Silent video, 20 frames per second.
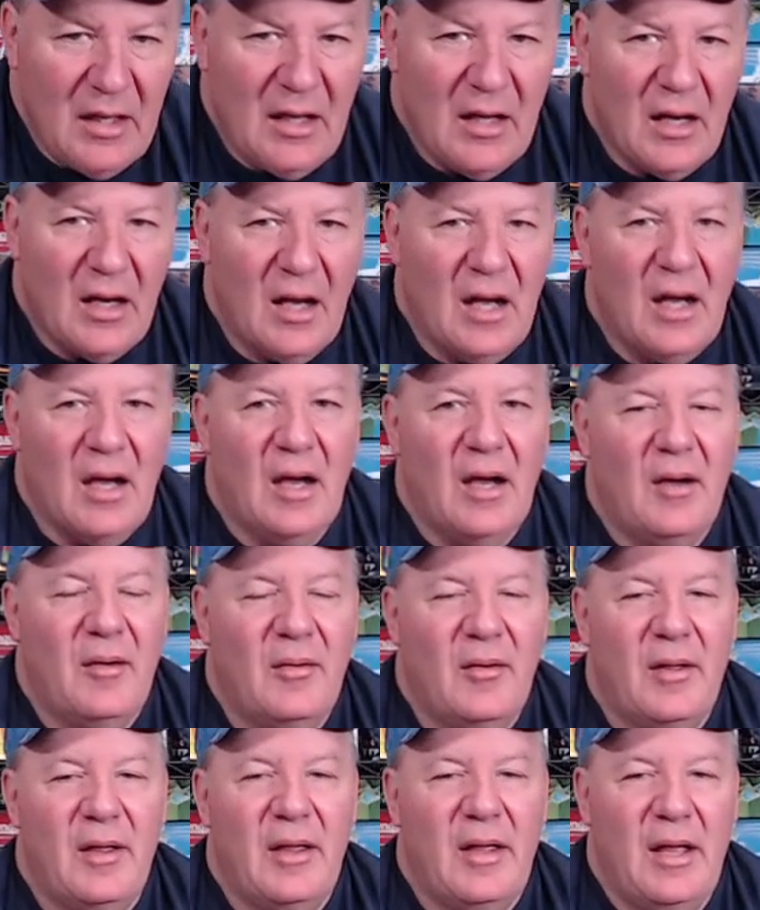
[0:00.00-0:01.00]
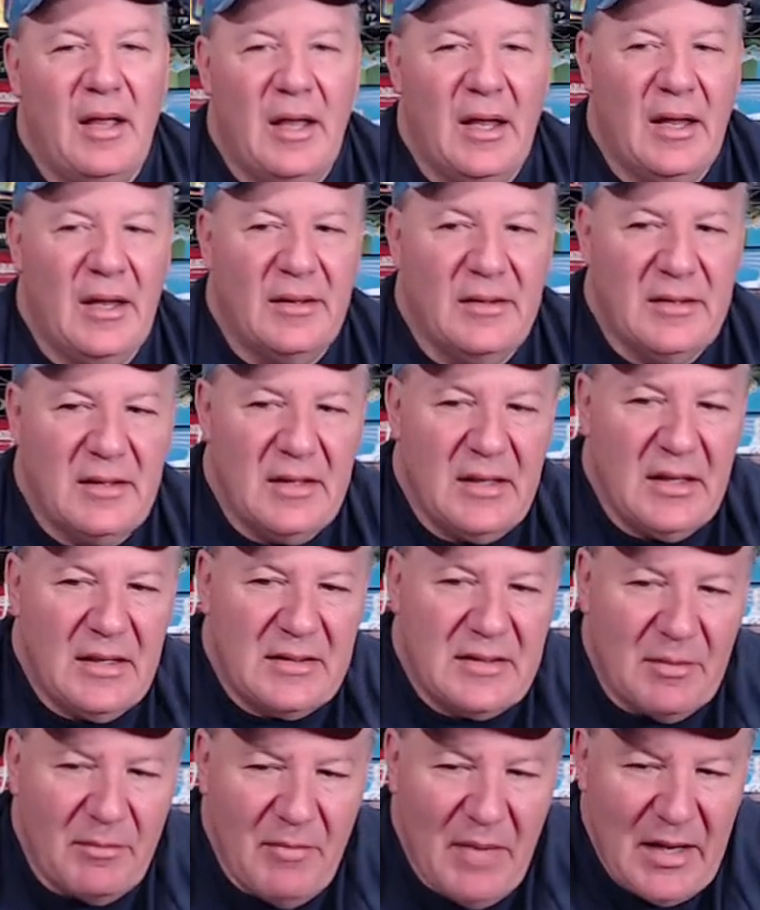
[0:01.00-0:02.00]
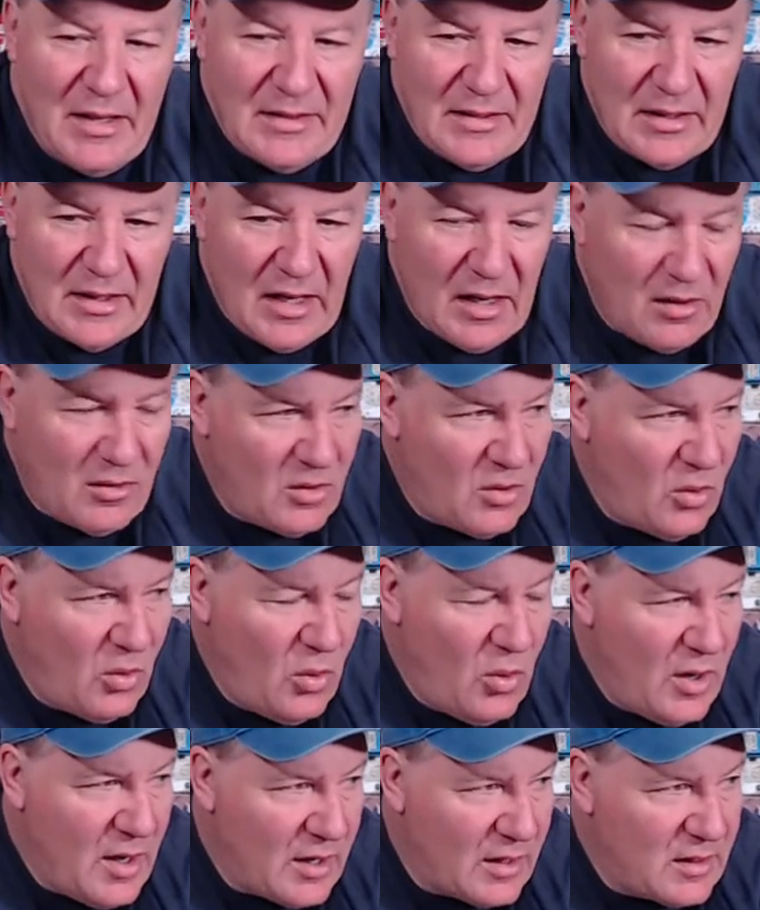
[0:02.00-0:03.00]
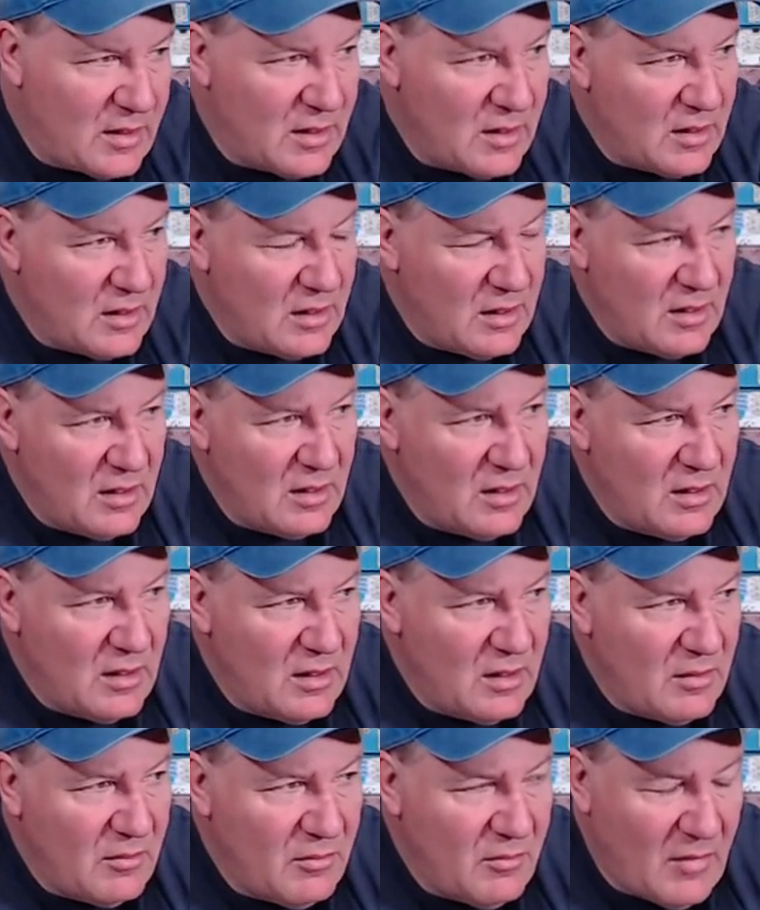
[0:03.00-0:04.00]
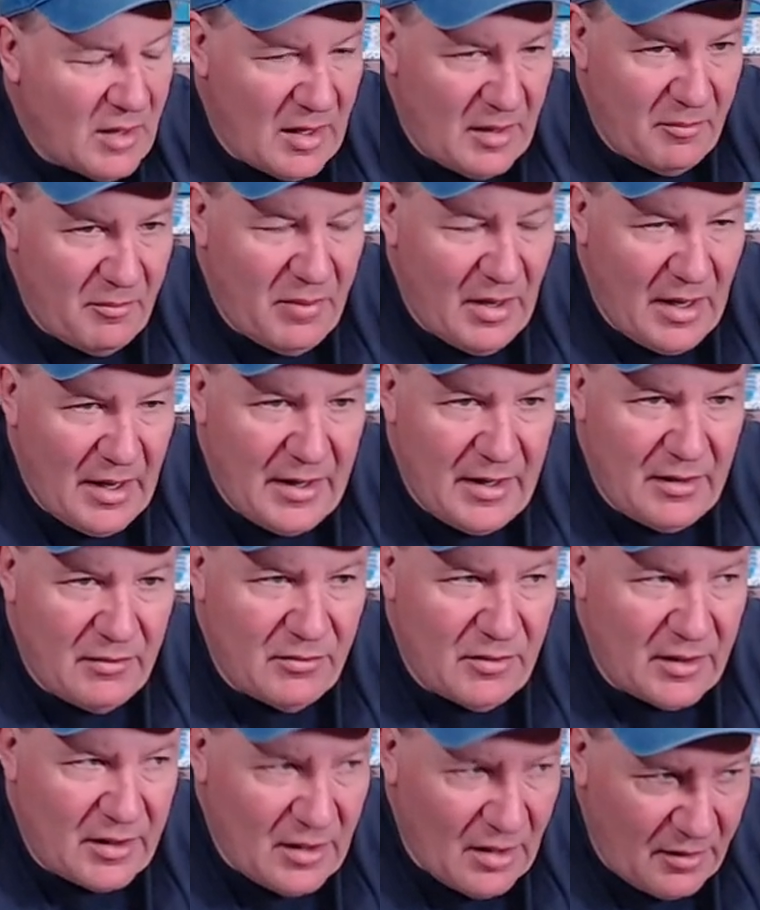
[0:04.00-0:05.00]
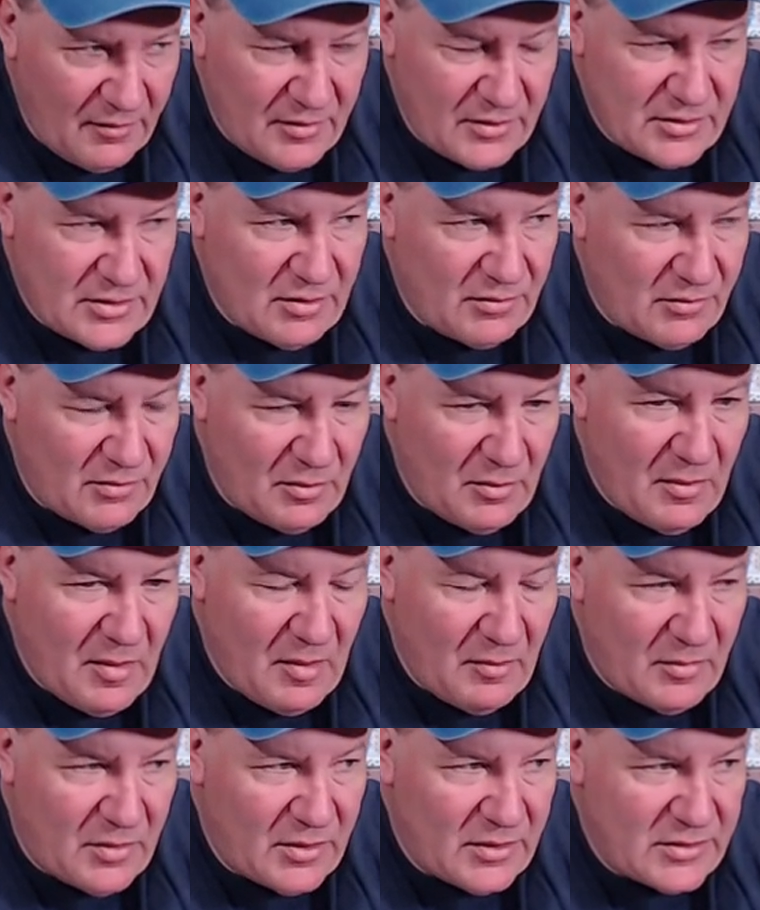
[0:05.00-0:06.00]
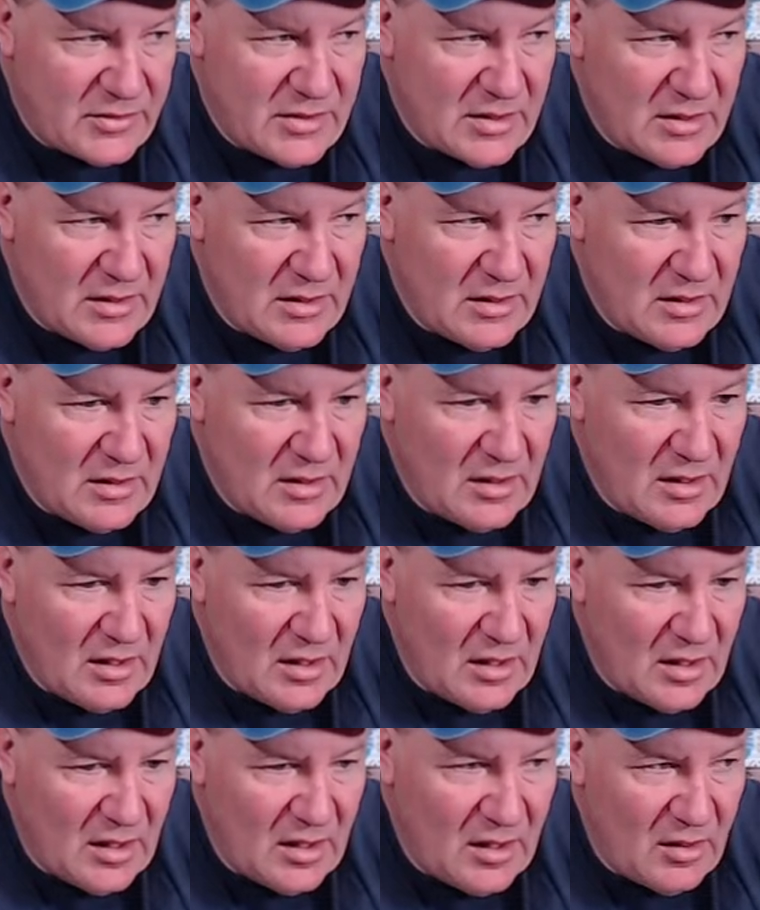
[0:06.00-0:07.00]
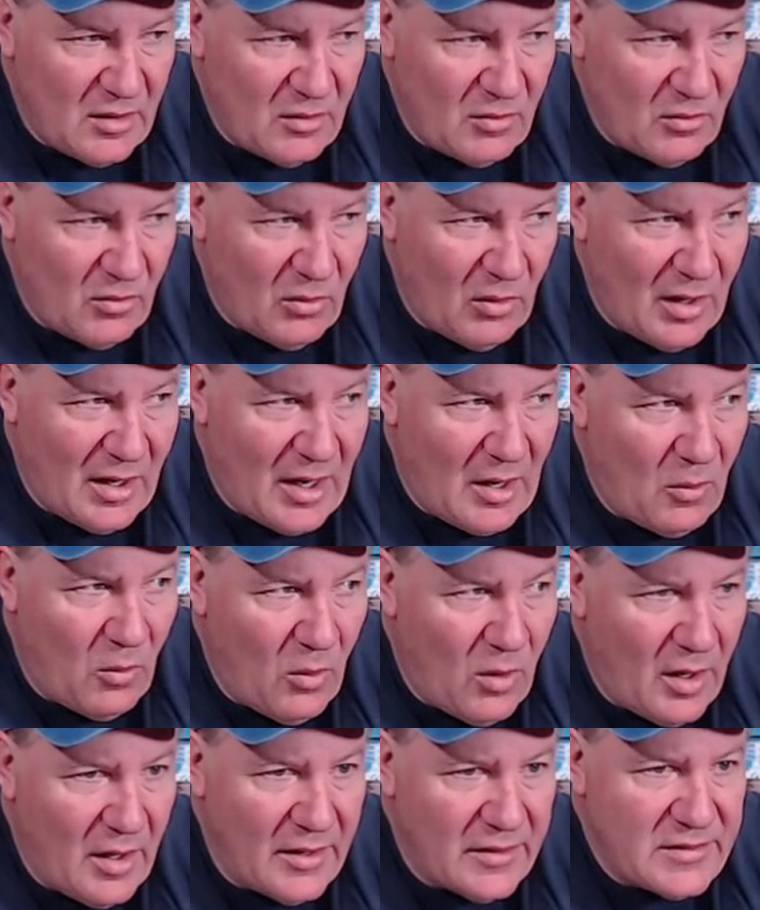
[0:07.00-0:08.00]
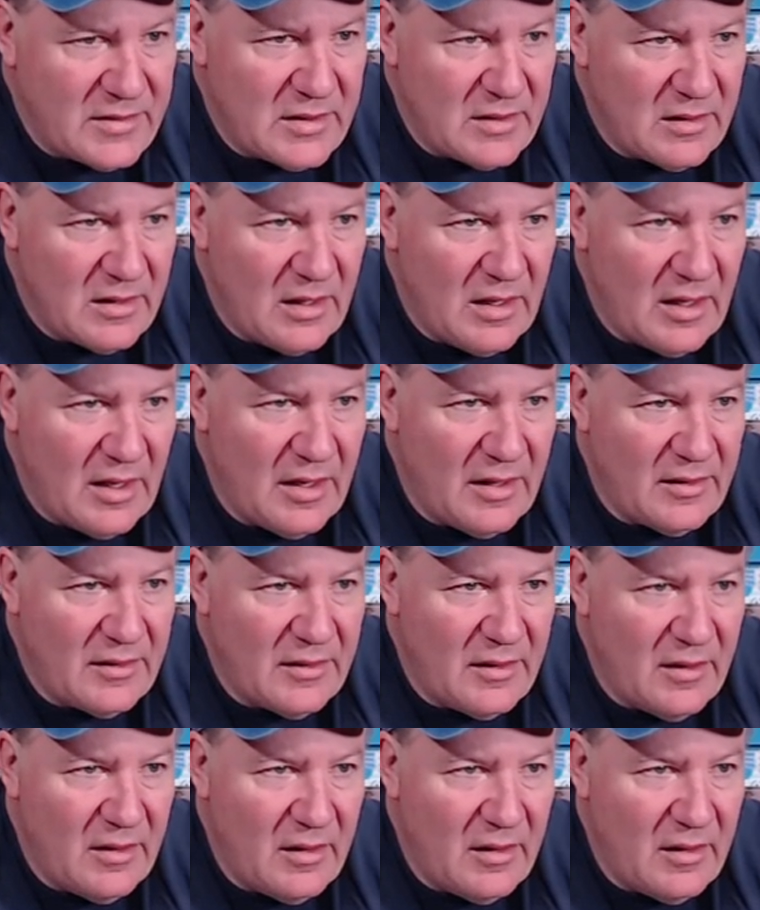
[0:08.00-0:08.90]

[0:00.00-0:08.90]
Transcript: Uh, and it's amazing how quick my body recovers and remembers uh, what I was. And